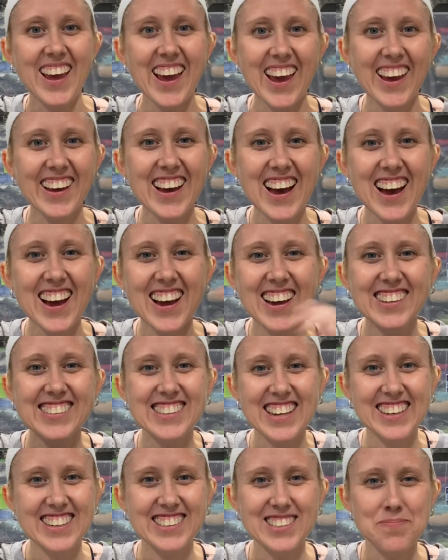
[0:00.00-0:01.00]
Hey
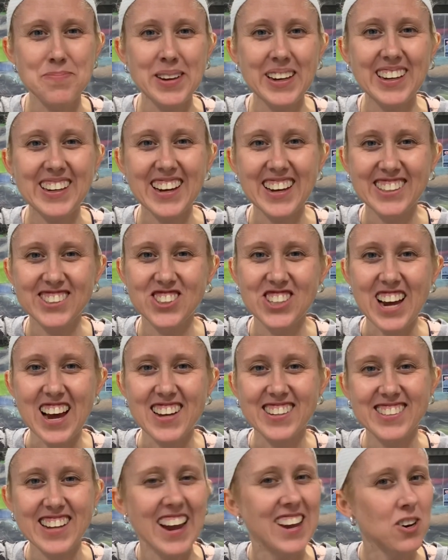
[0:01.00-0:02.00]
guys, it's me,
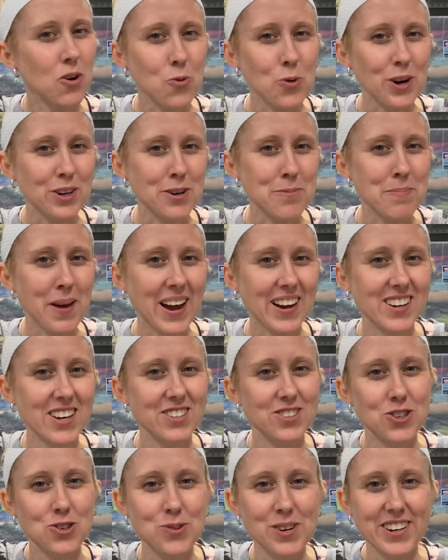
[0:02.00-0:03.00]
Jess, and welcome
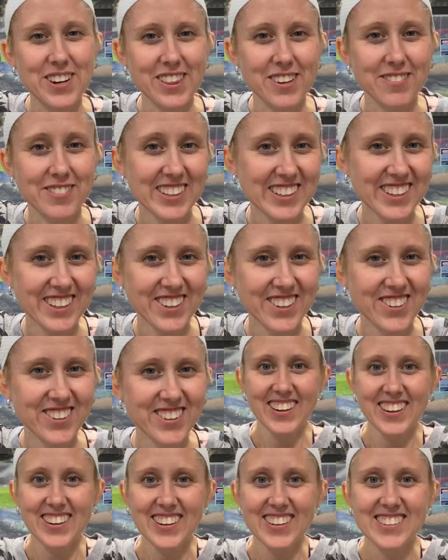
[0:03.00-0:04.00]
back to another video.